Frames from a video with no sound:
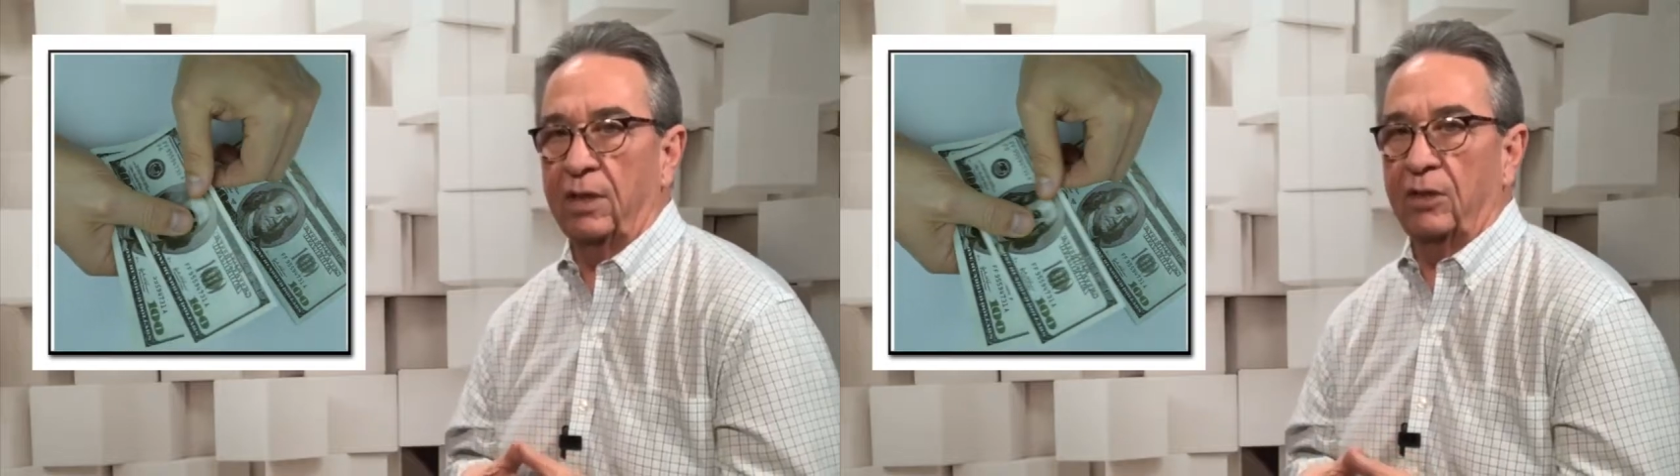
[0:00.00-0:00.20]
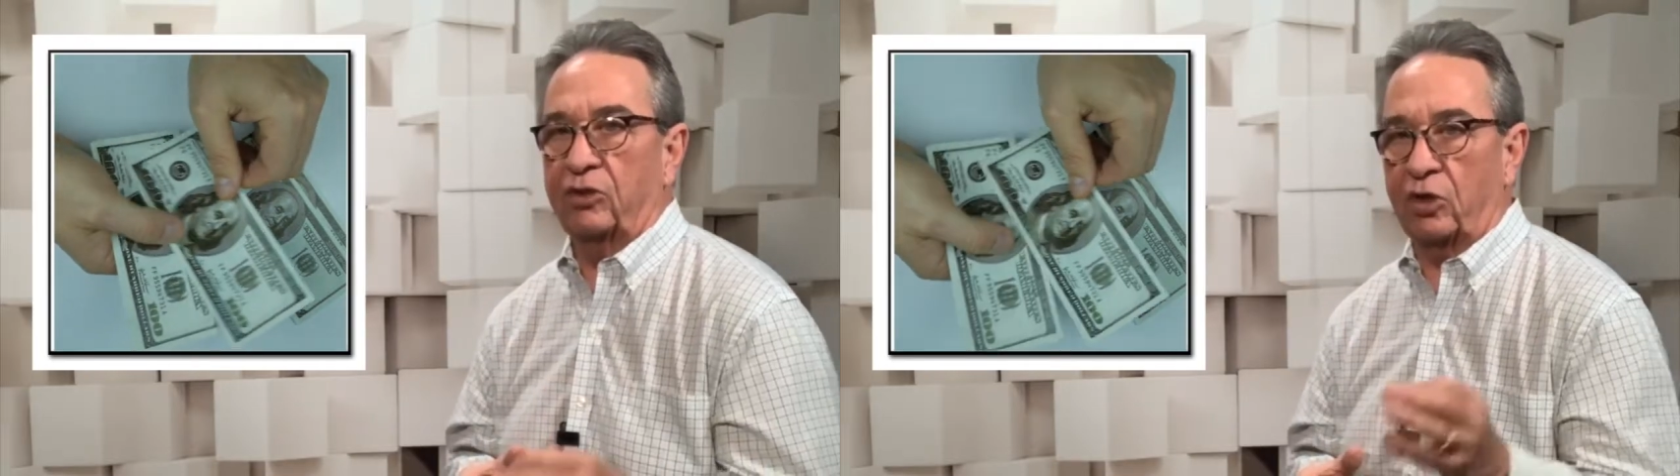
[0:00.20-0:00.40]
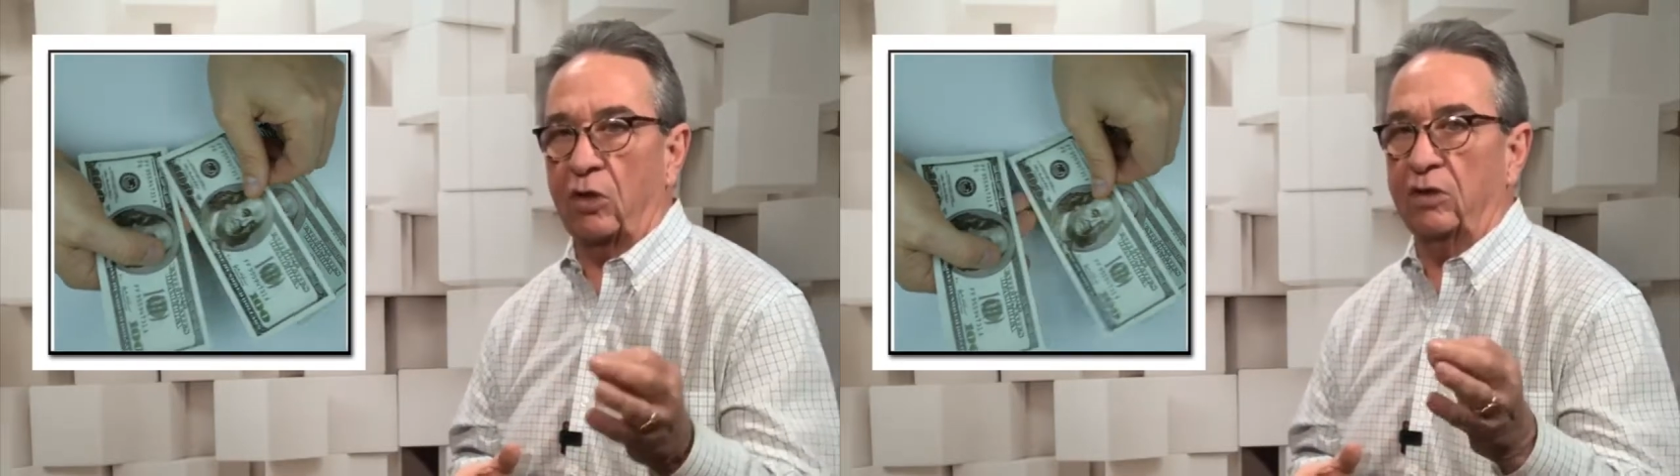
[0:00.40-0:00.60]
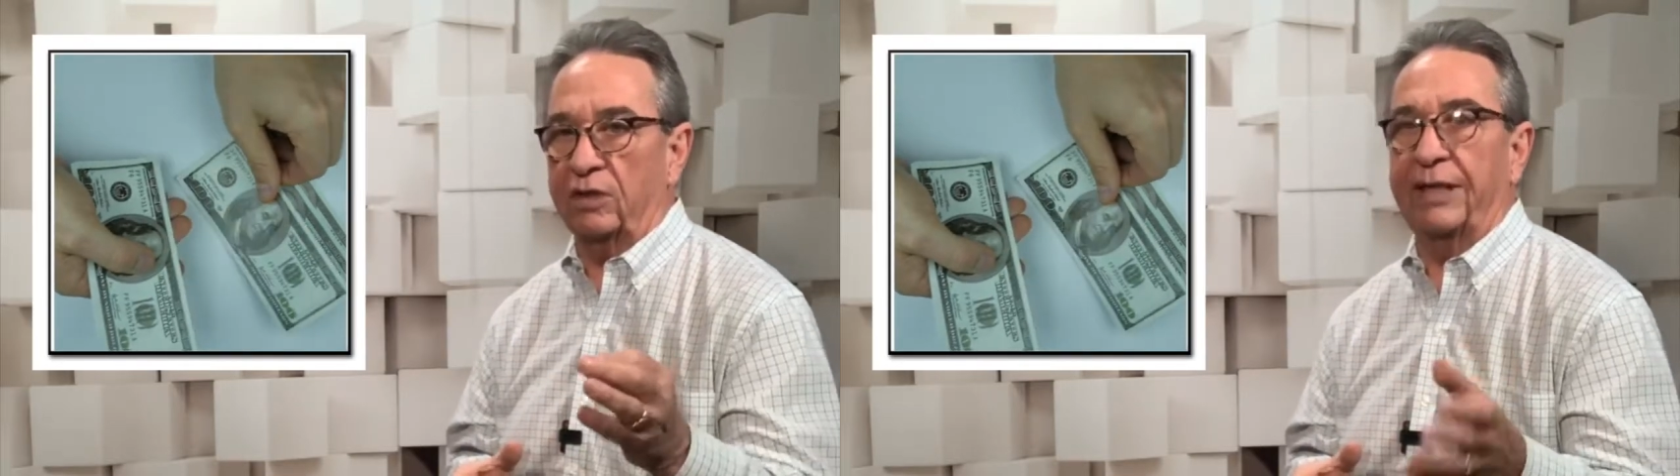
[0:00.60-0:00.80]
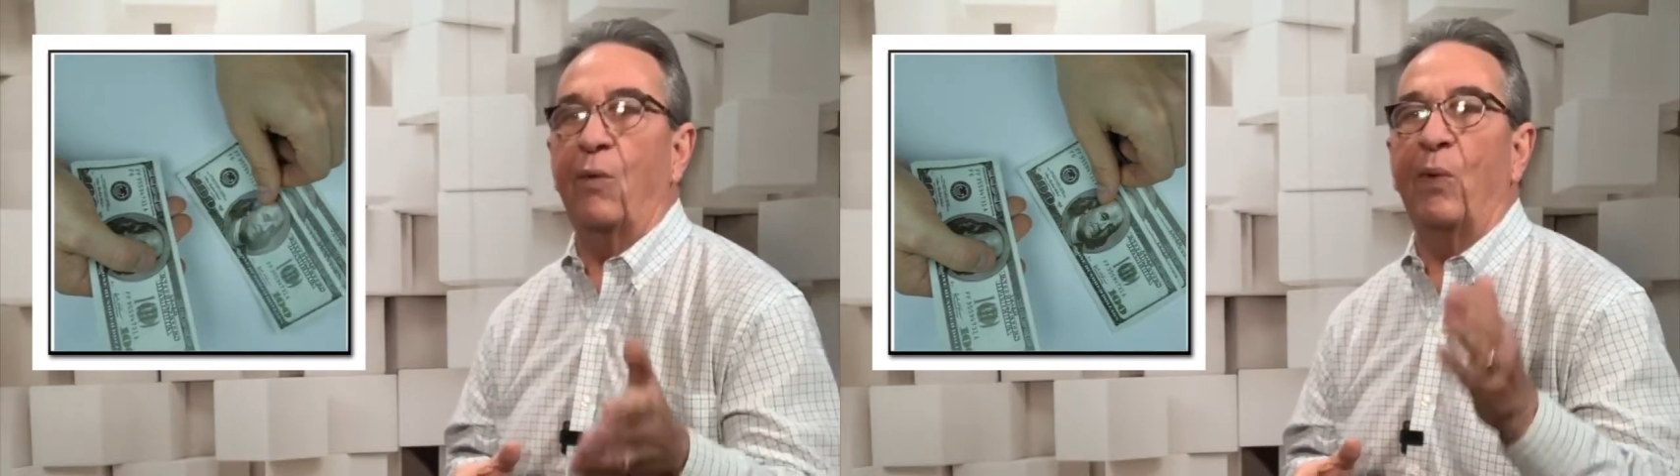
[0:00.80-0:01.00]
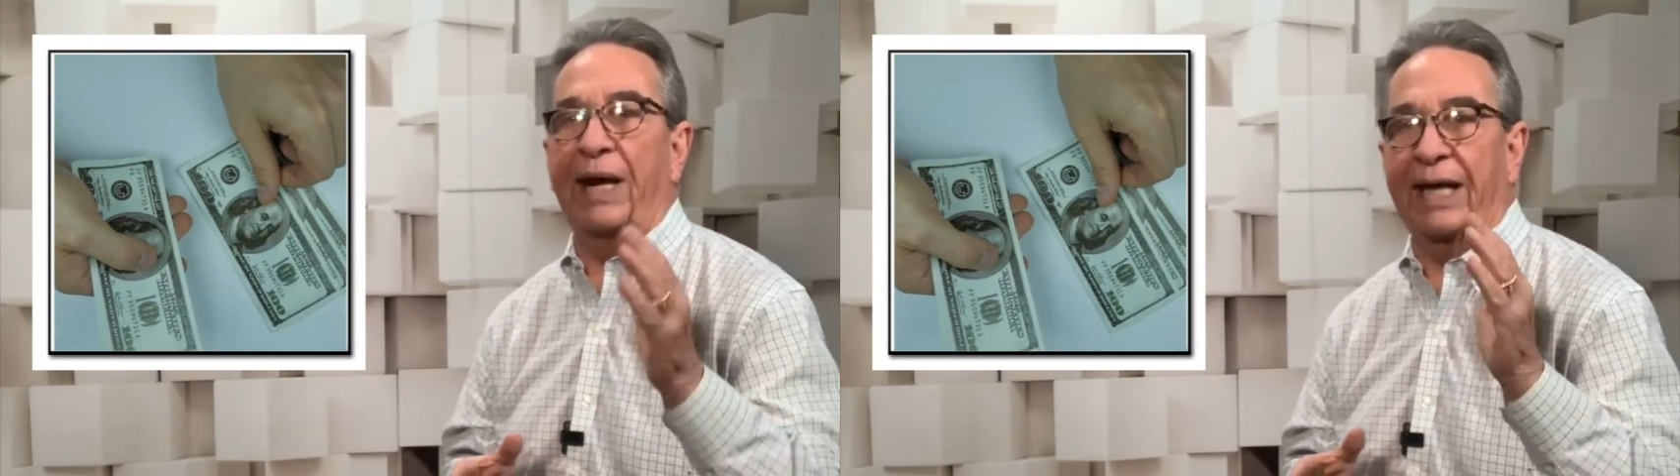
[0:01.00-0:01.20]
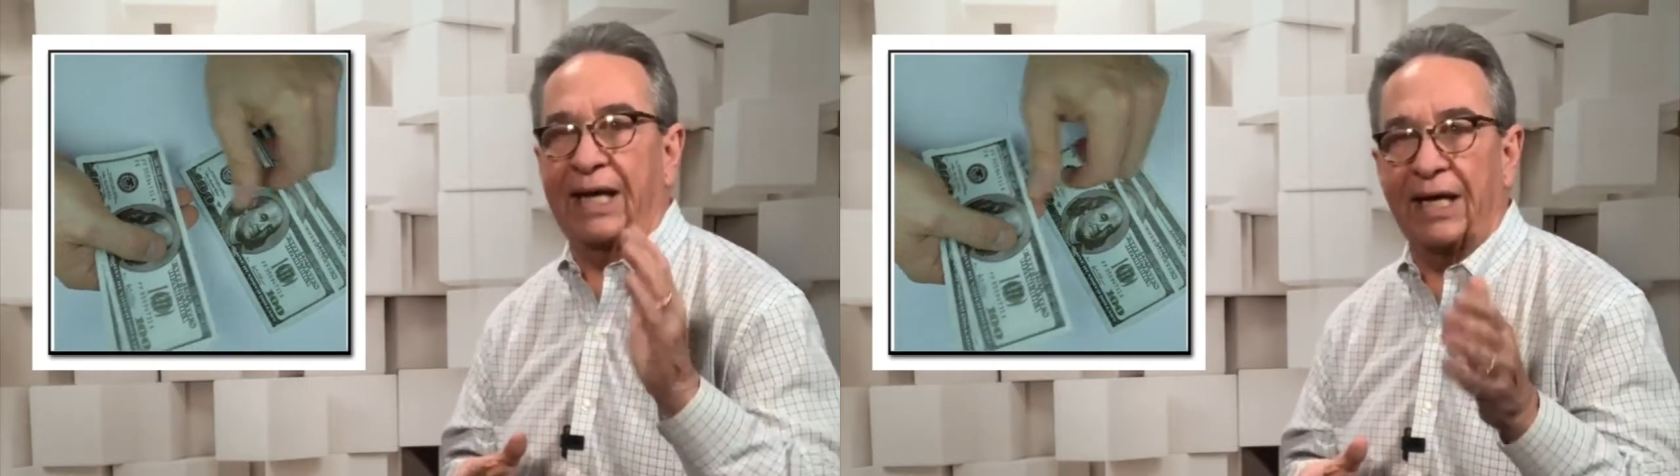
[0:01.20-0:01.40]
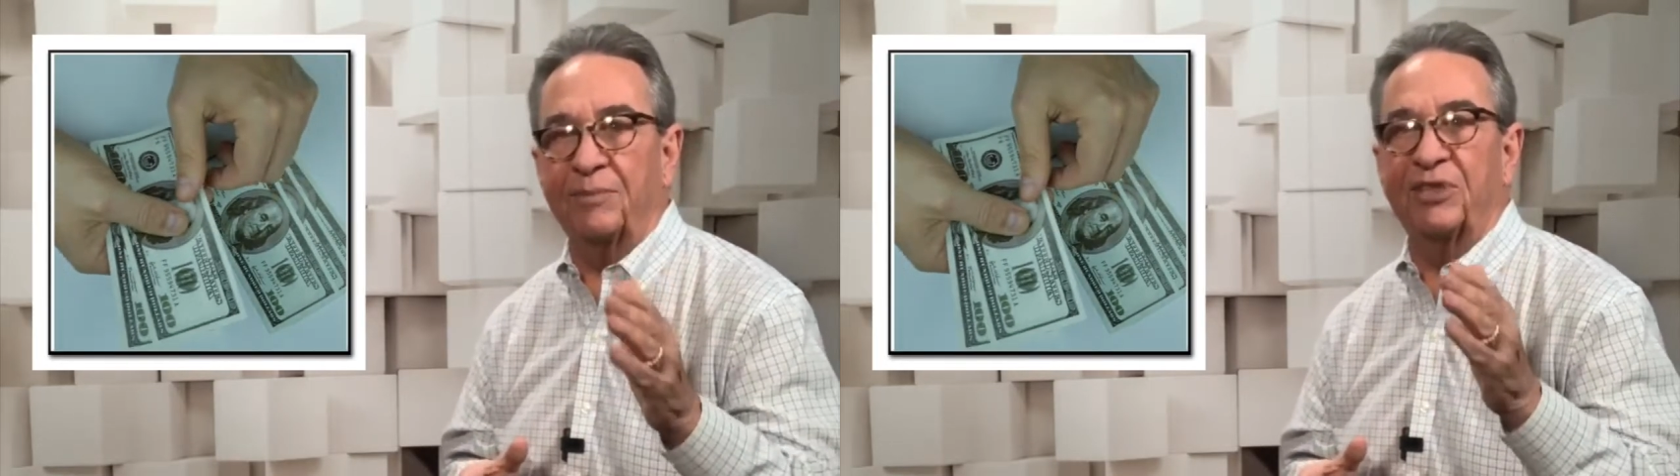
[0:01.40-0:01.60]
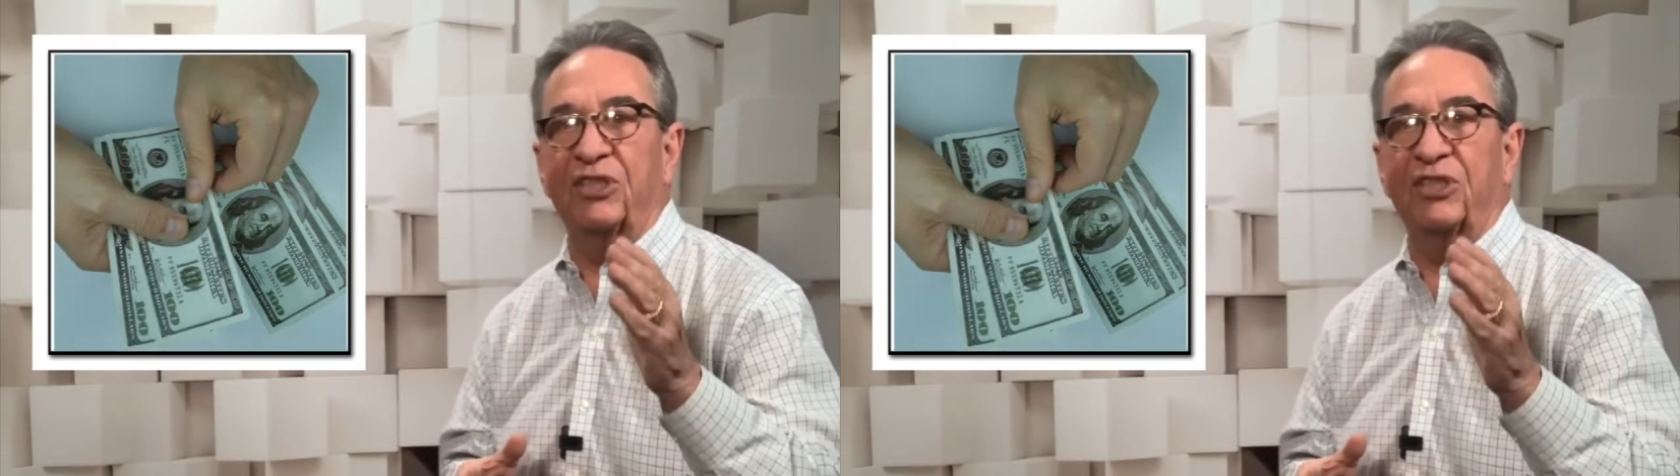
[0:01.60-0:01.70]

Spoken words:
Certainly, when it comes